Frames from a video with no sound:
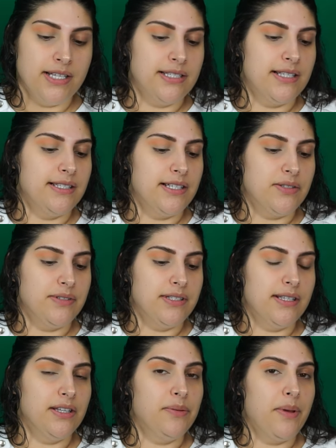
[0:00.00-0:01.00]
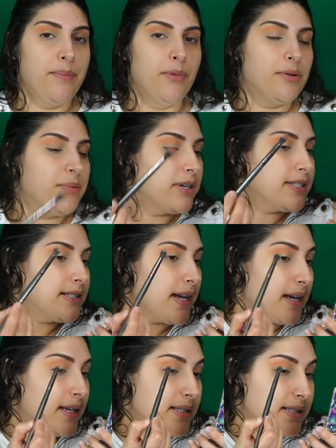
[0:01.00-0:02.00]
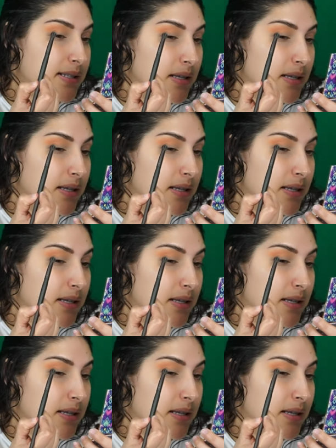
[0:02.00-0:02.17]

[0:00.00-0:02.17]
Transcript: So this one's a little bit more precise.